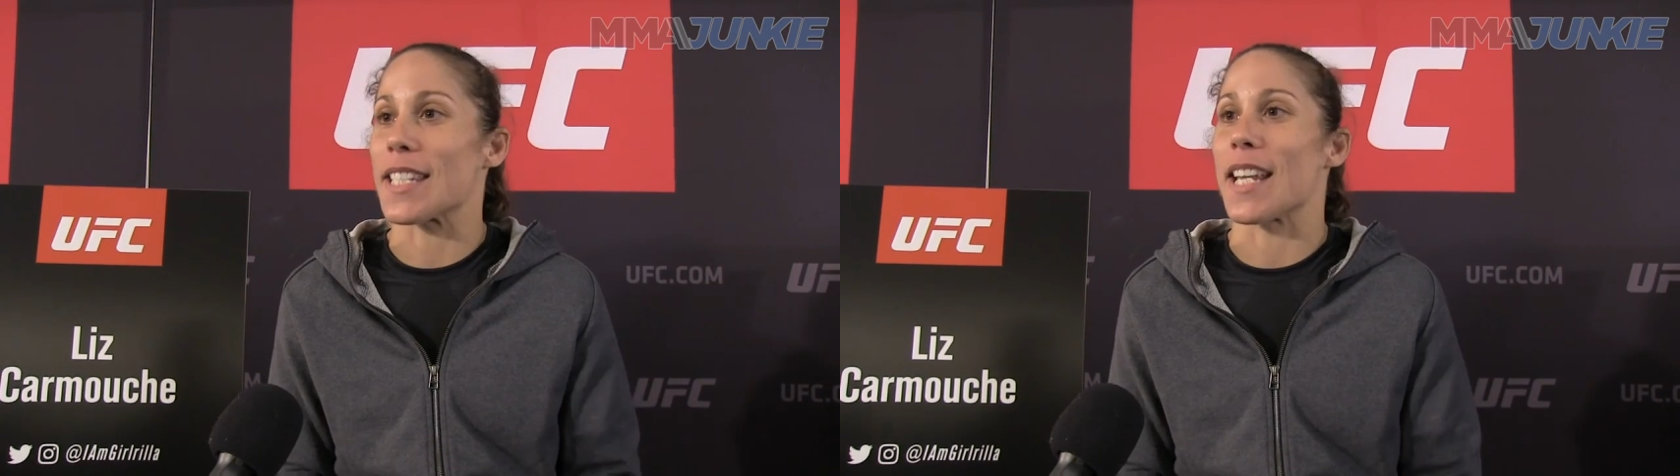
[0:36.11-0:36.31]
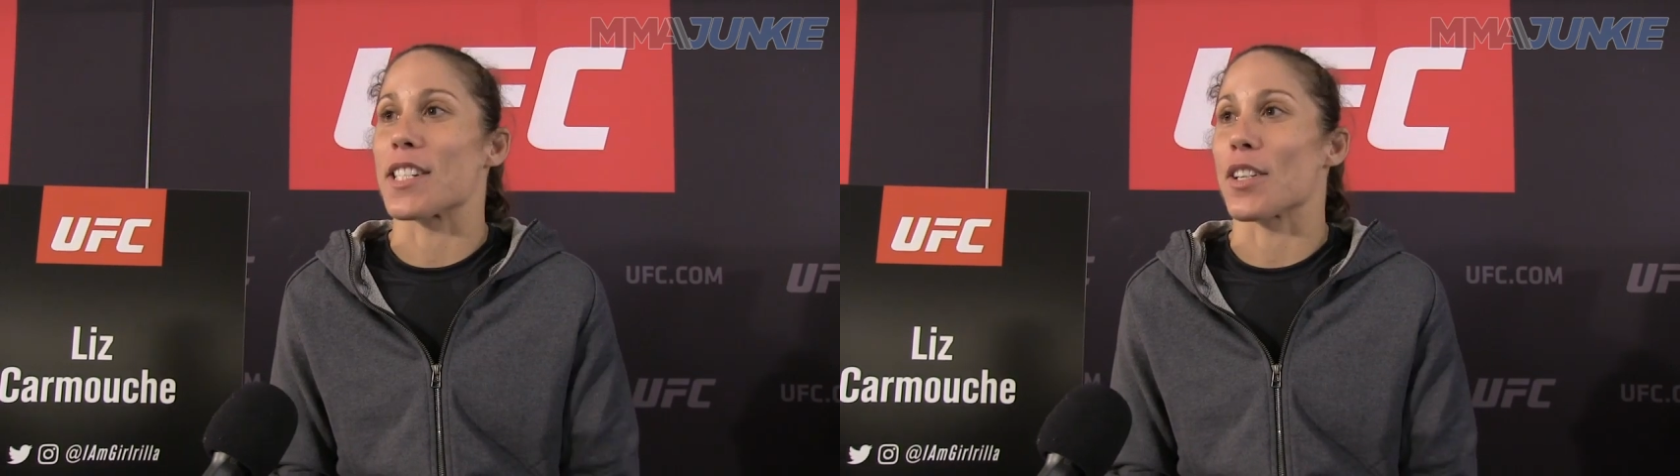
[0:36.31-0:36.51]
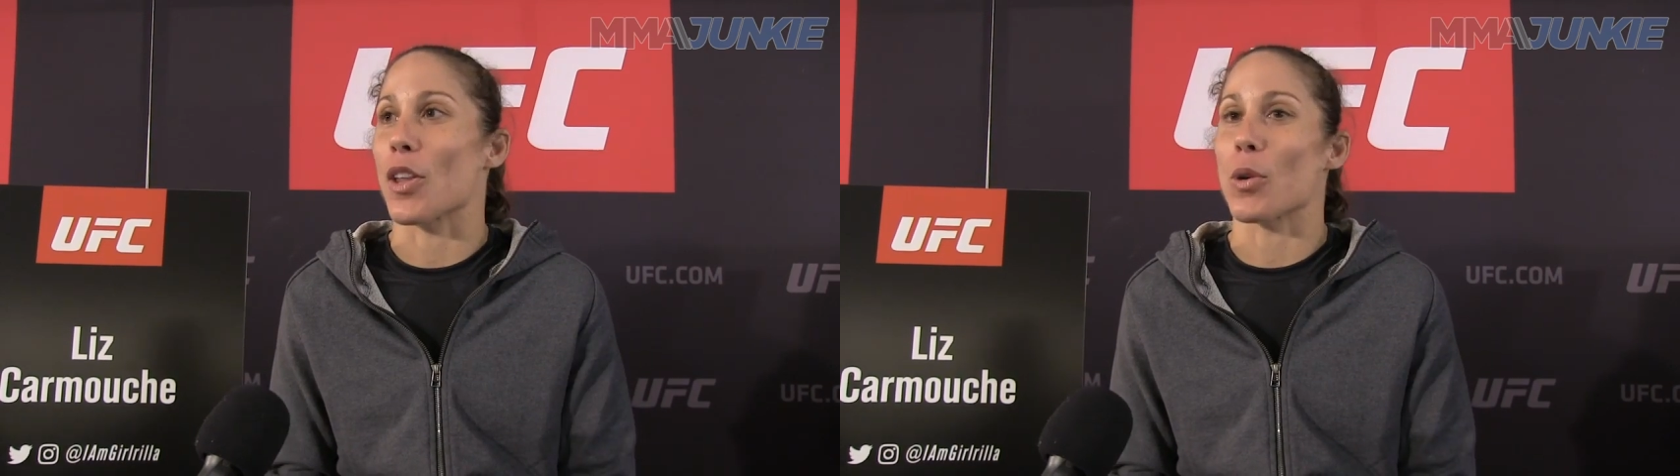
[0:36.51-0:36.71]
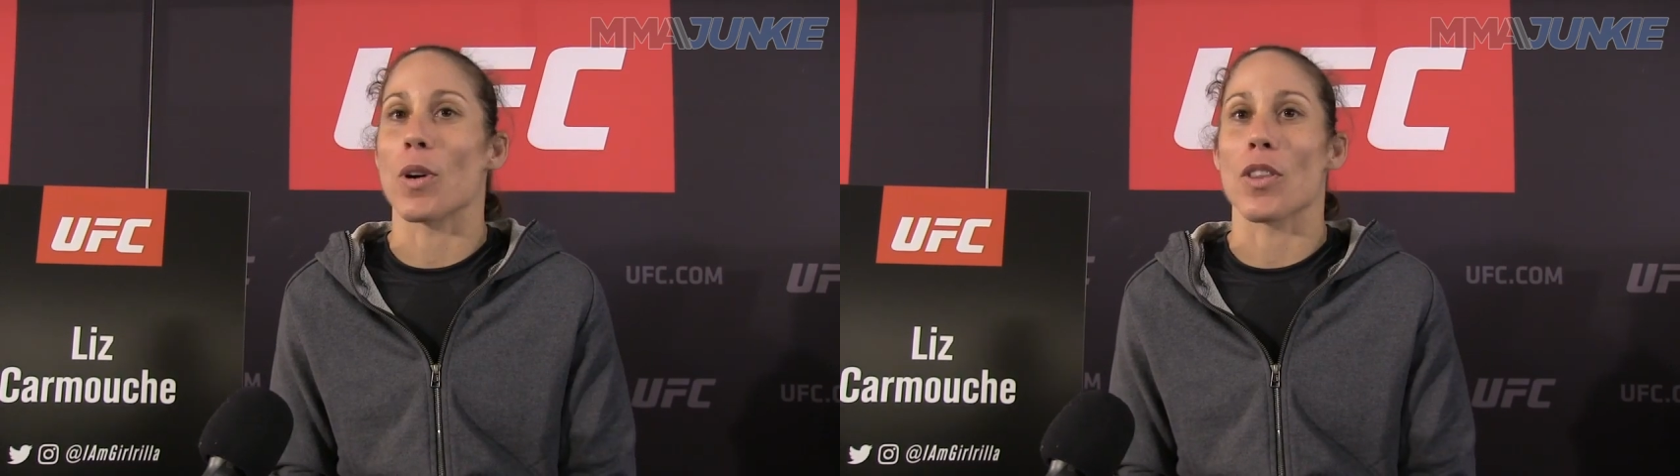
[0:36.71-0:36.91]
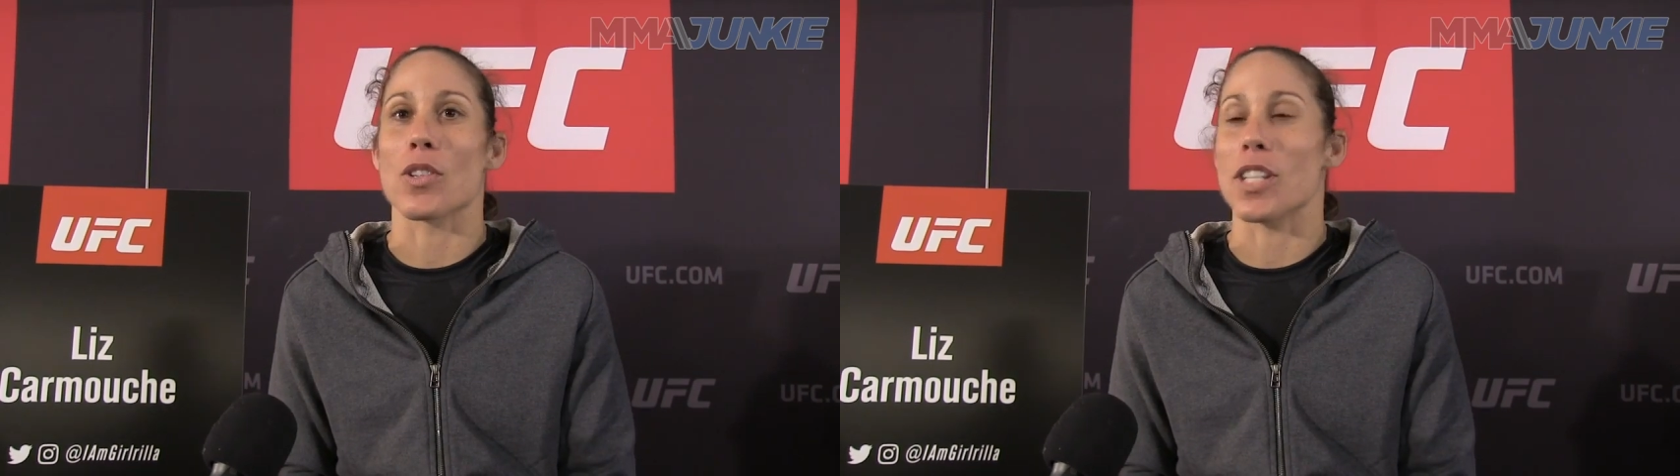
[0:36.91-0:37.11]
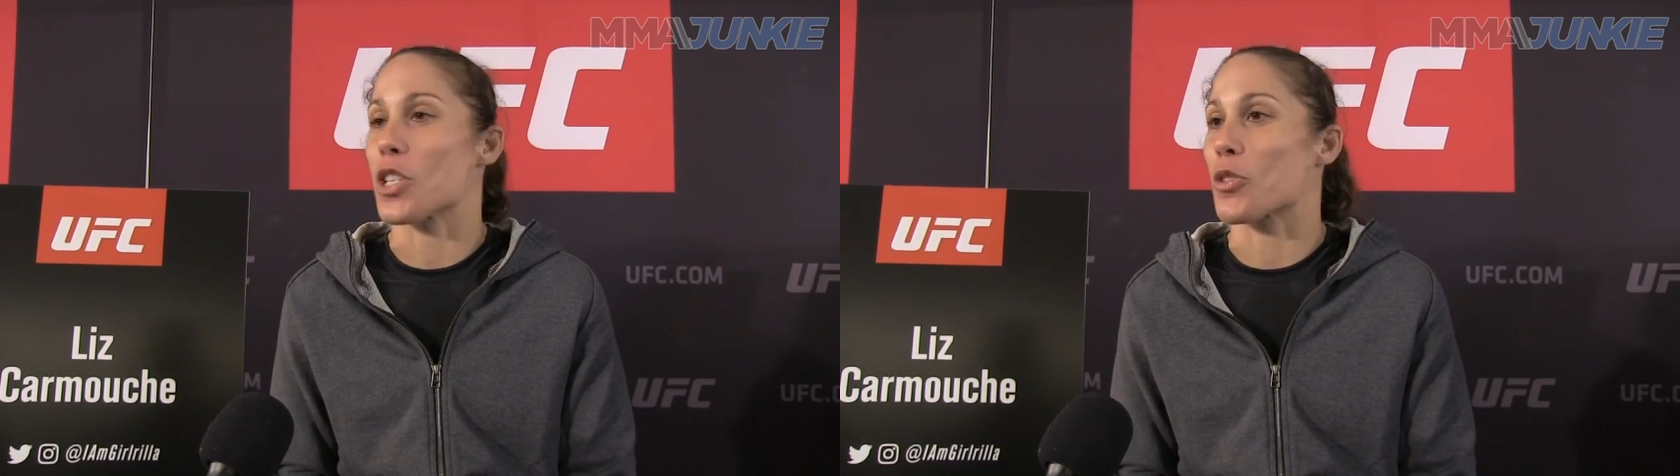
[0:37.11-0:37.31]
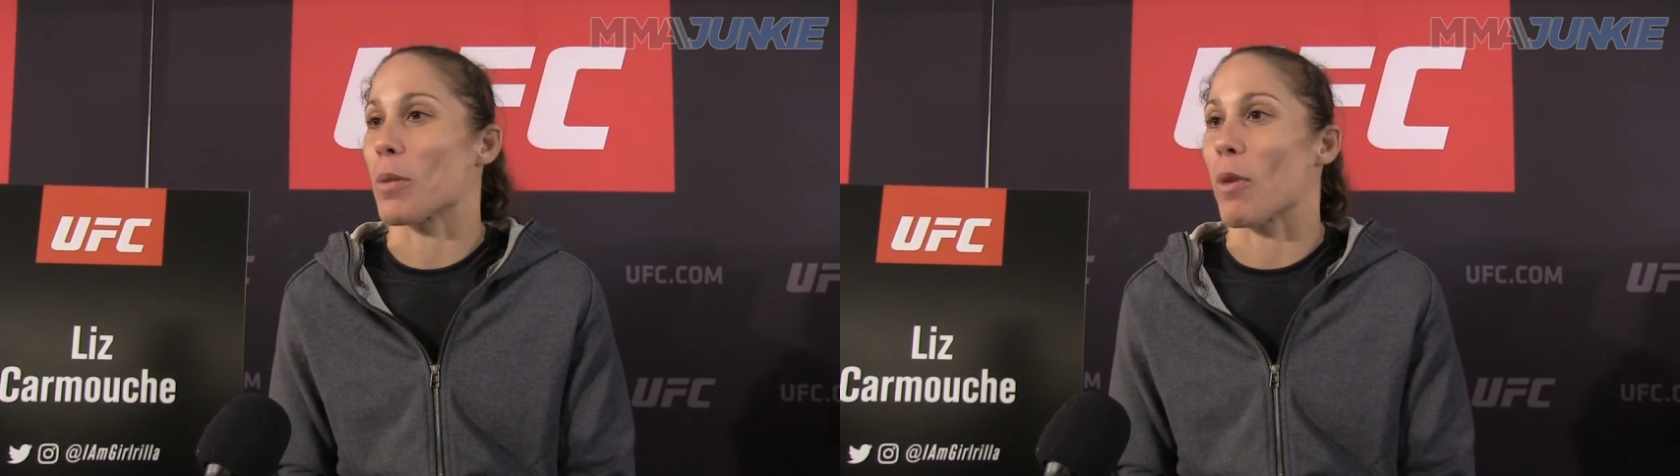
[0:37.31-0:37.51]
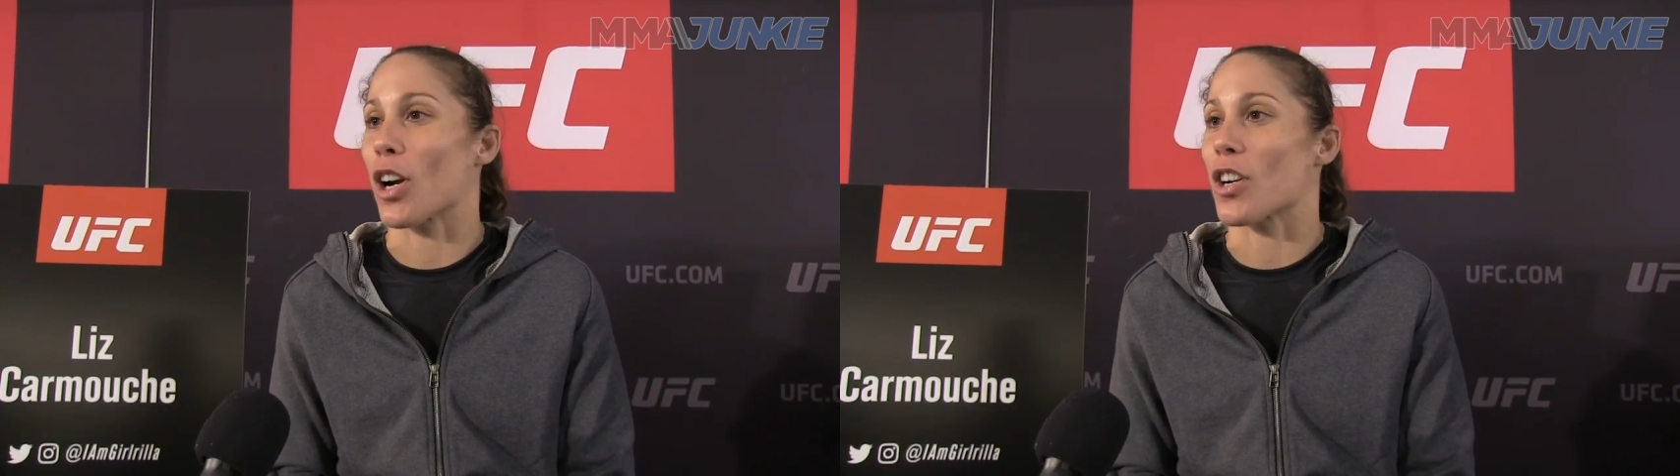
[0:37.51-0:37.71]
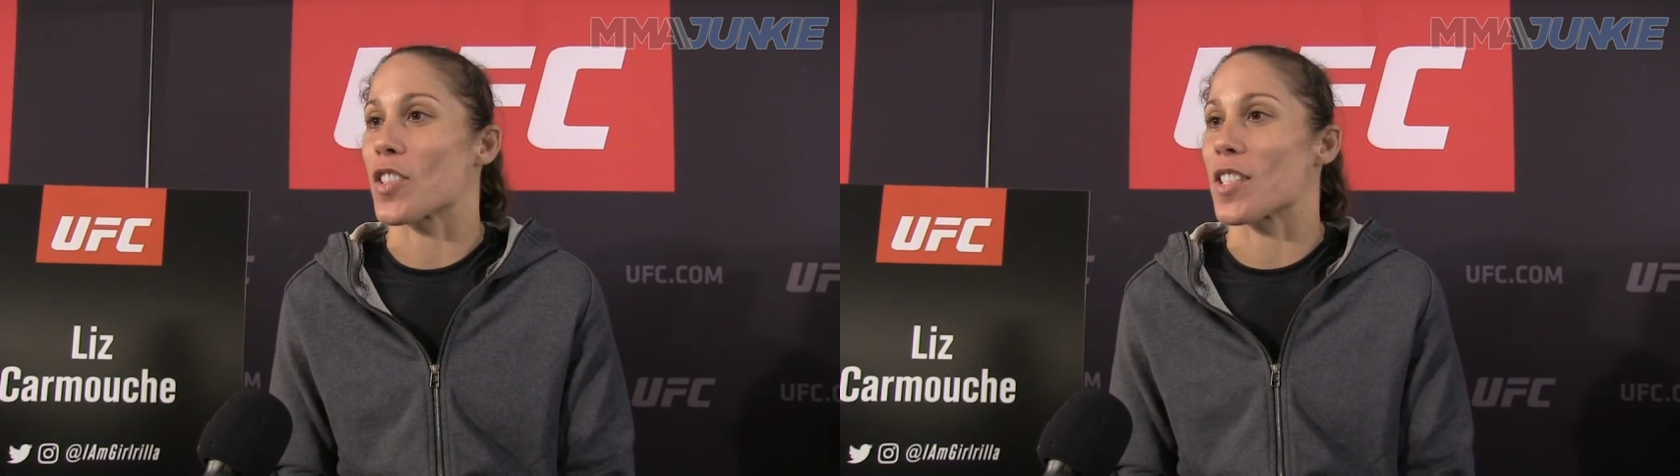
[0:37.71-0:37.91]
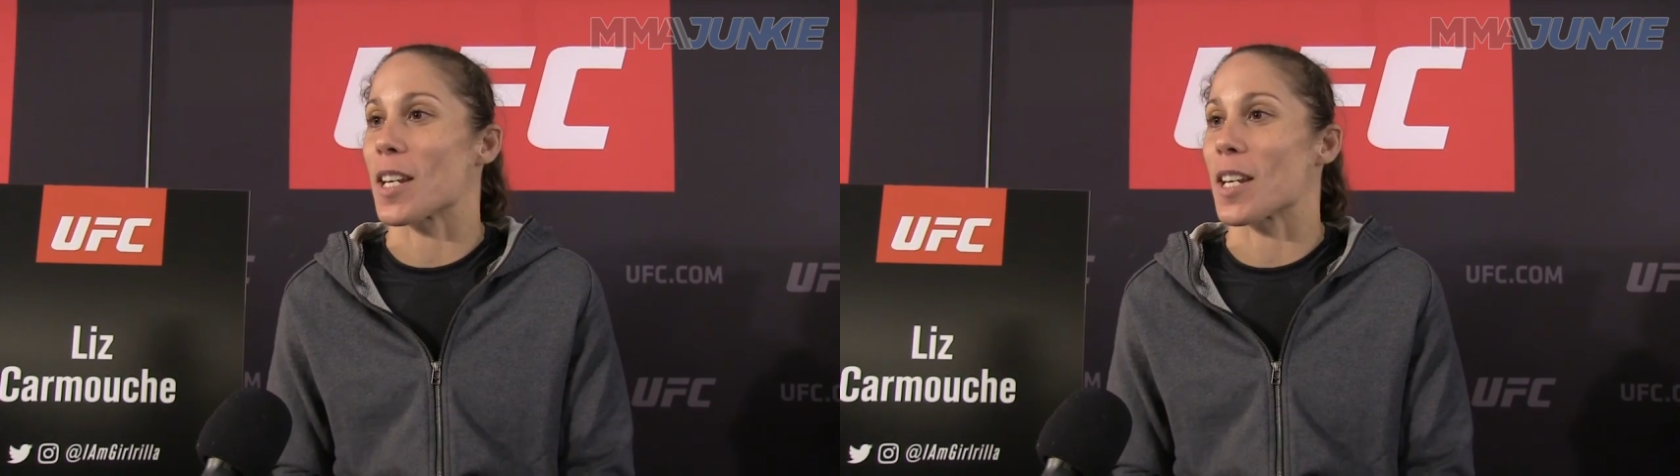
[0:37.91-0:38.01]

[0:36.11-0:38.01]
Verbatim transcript: It's it's another one of those history markers.